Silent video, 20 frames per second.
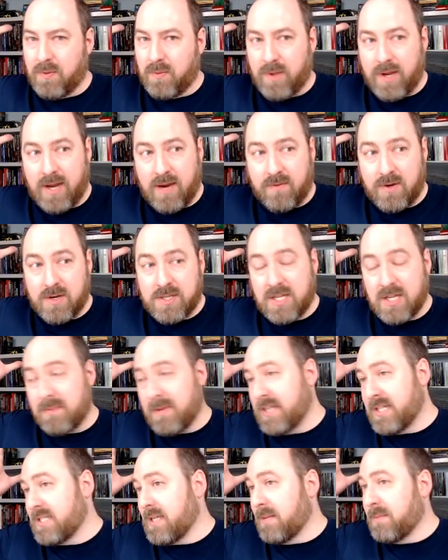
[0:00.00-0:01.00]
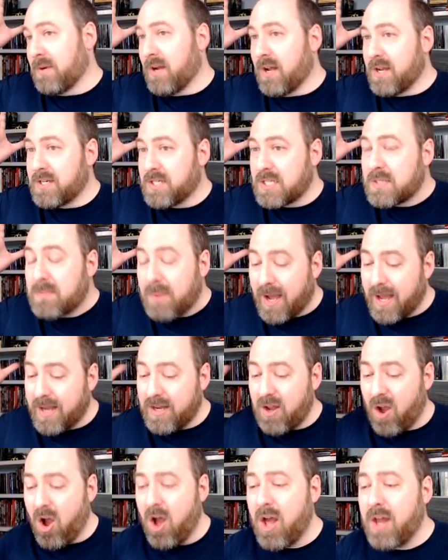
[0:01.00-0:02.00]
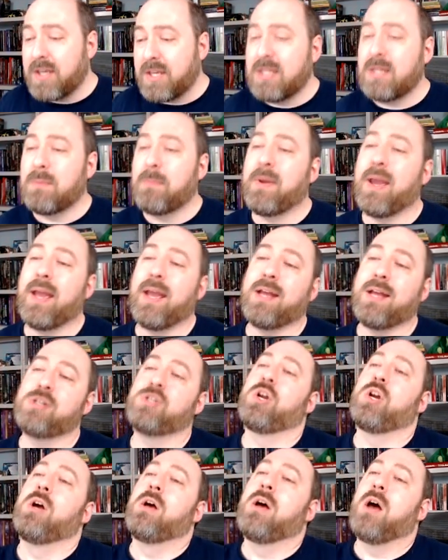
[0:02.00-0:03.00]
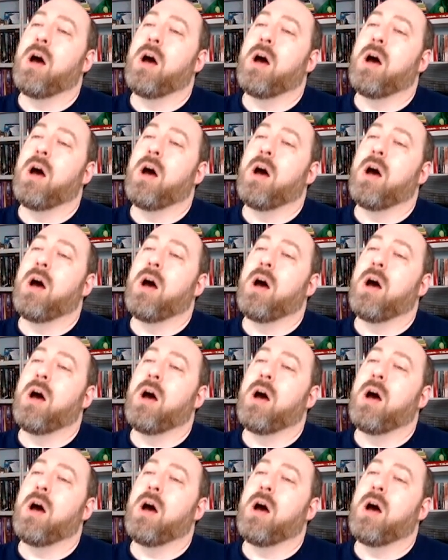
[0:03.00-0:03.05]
whatever's in my subconscious mind onto the page